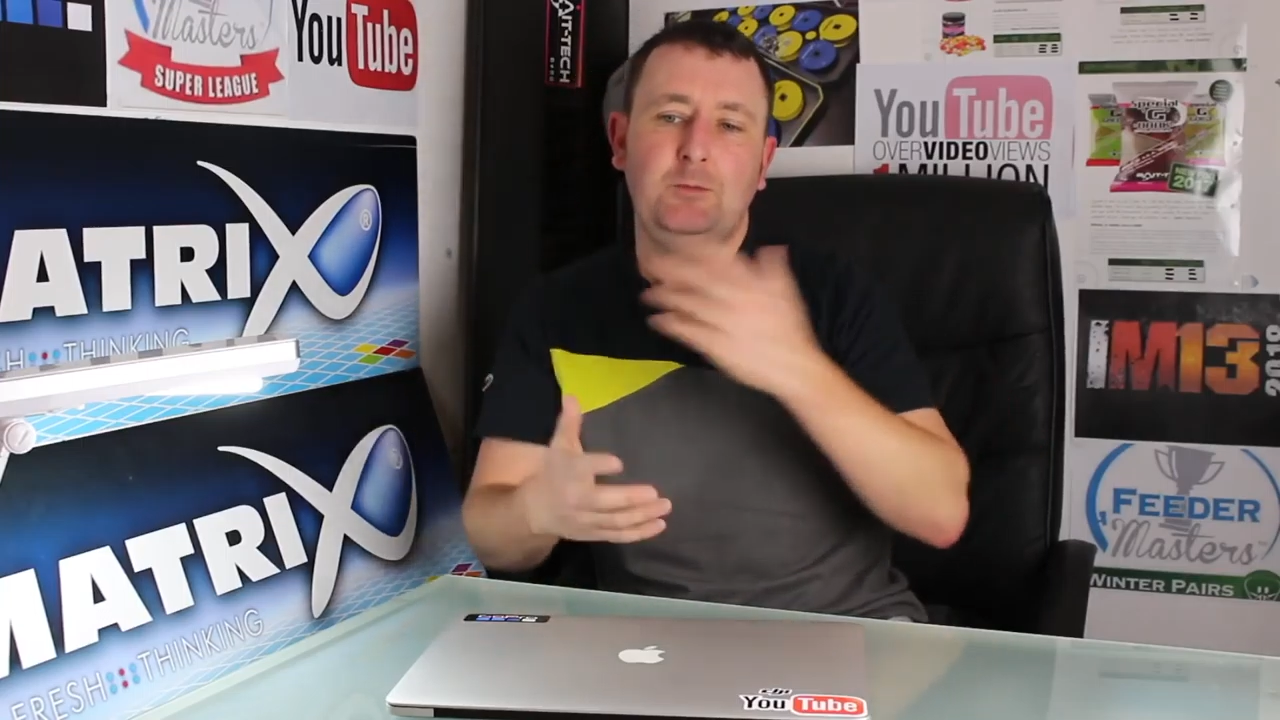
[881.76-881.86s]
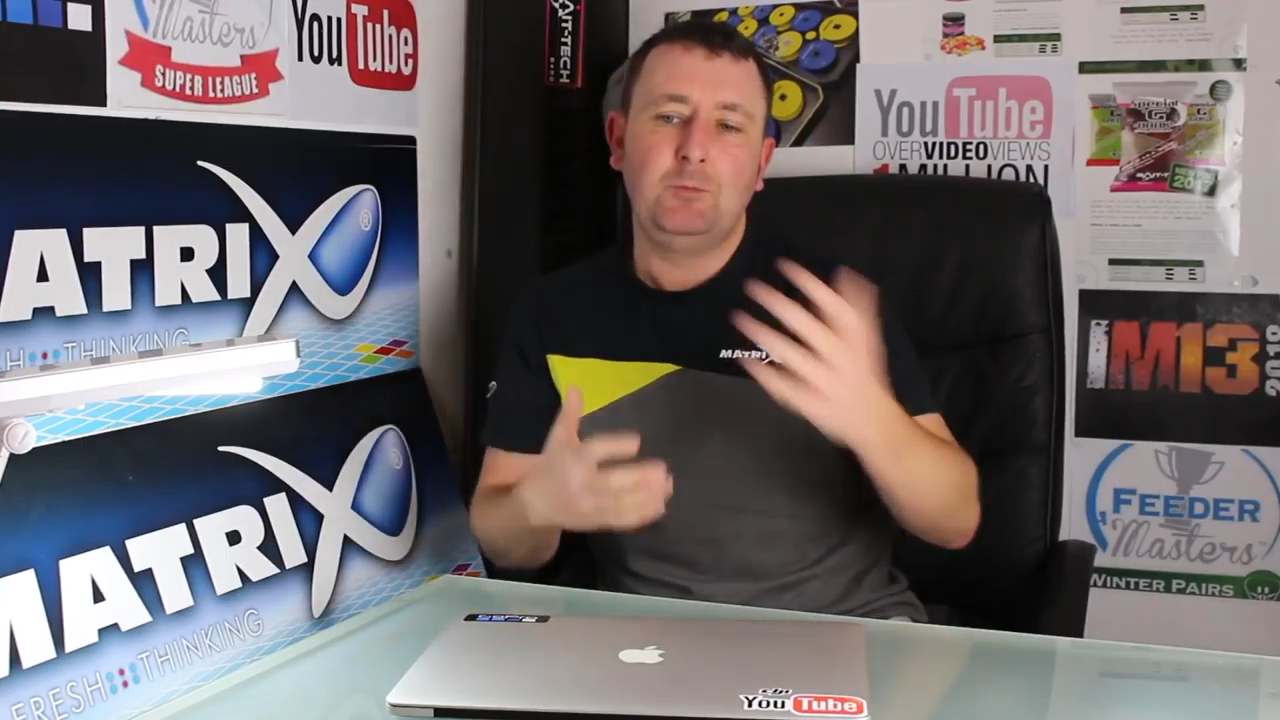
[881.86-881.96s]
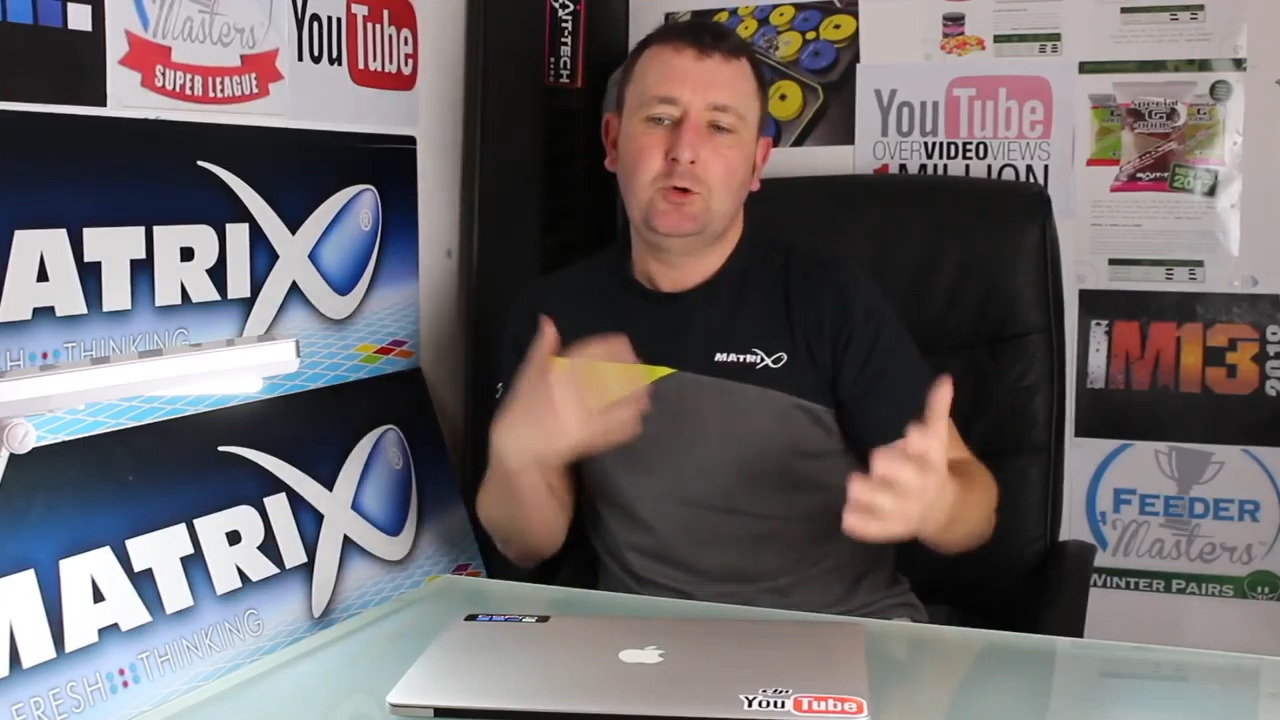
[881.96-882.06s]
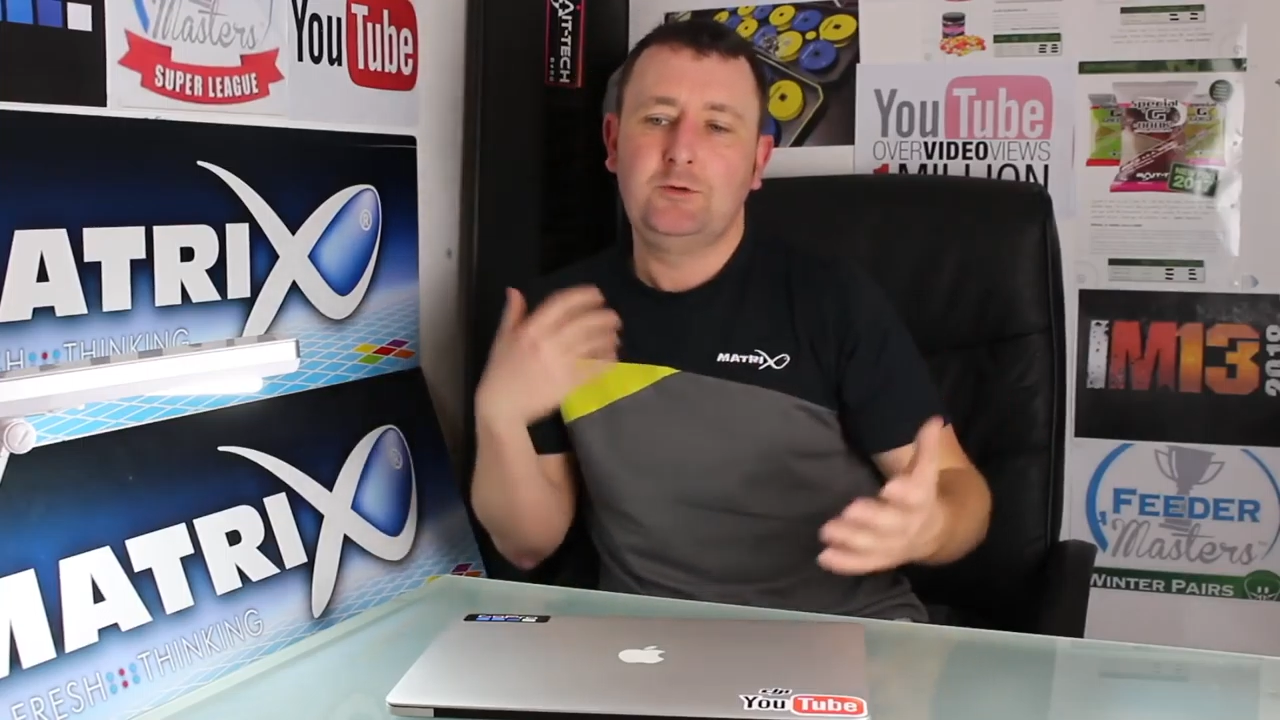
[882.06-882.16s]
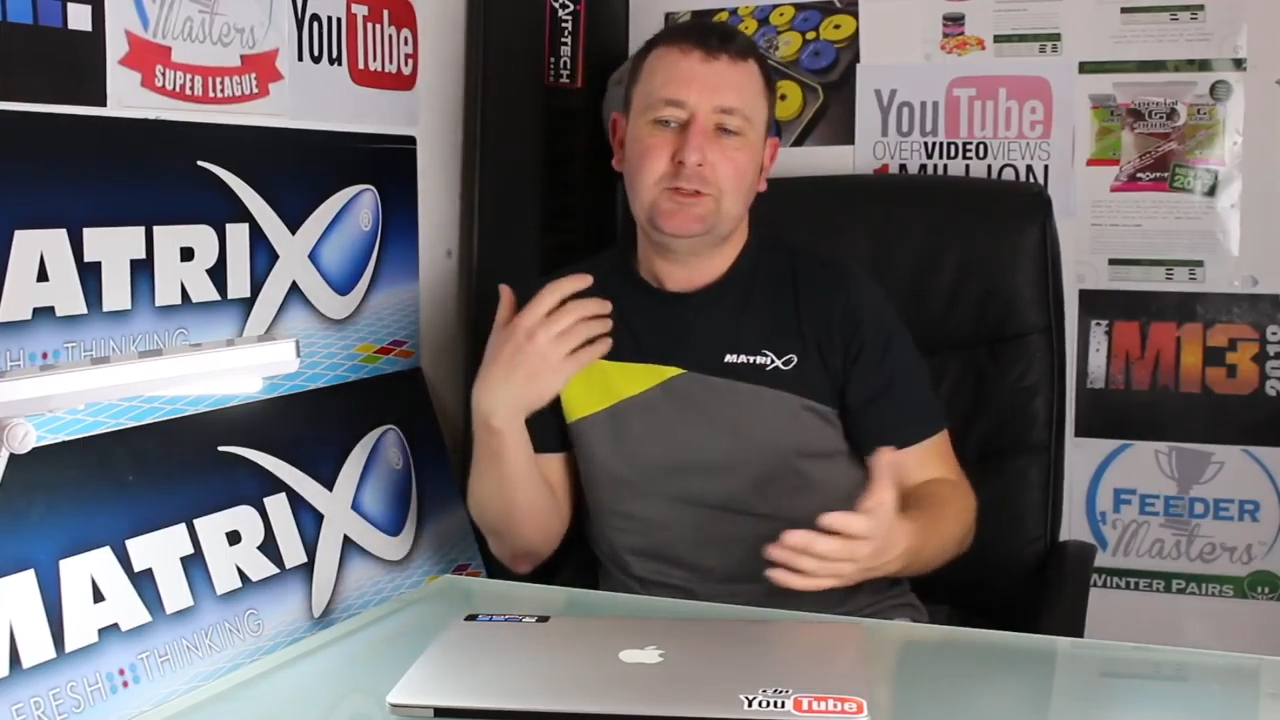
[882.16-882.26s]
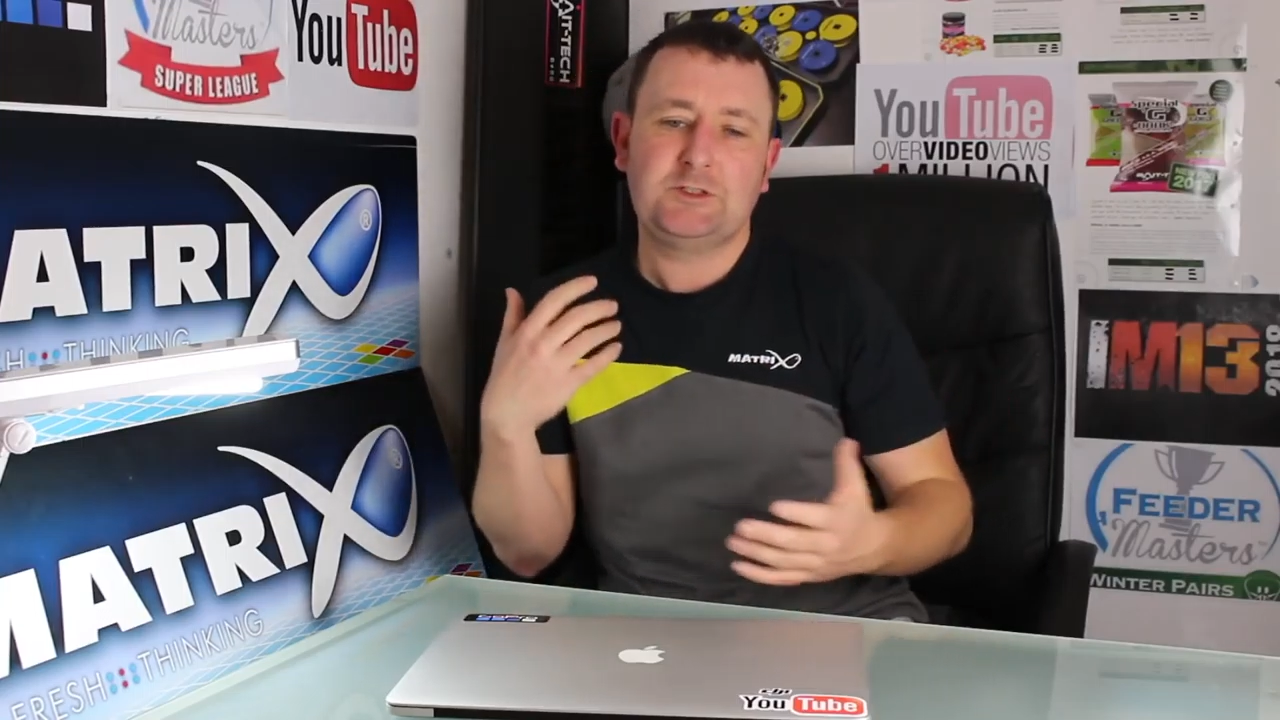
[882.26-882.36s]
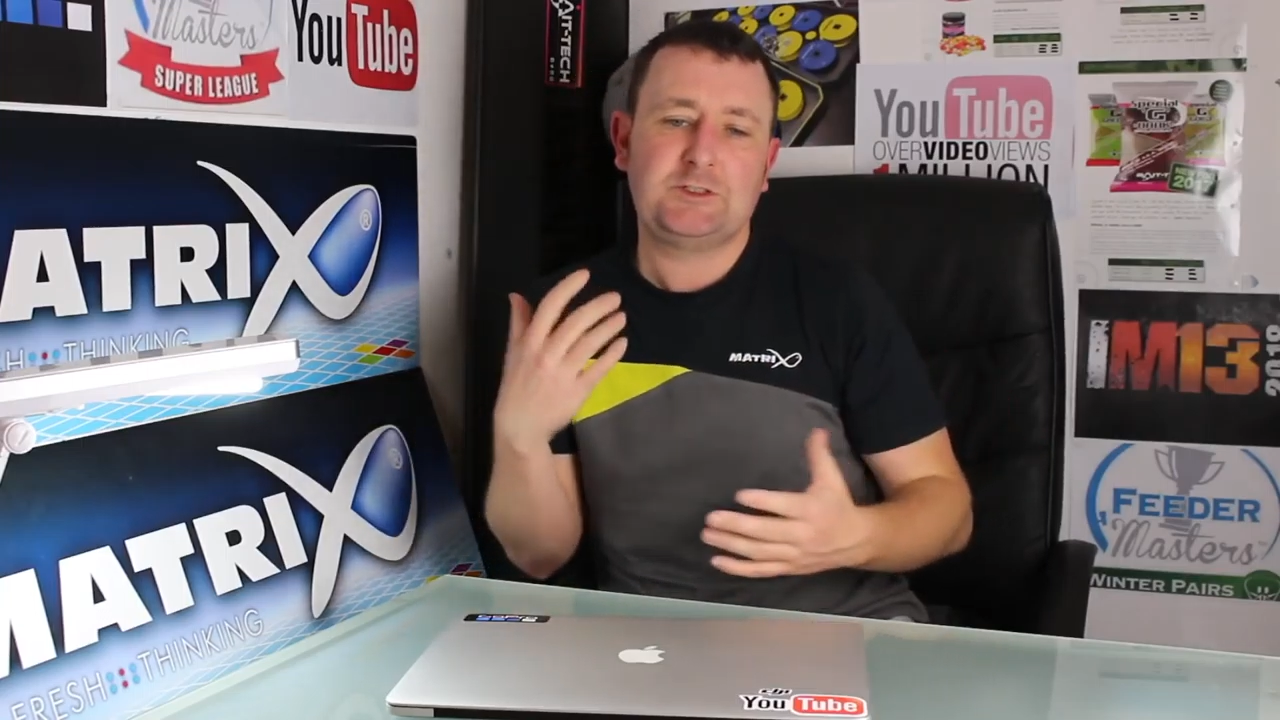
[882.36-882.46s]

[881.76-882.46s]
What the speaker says: a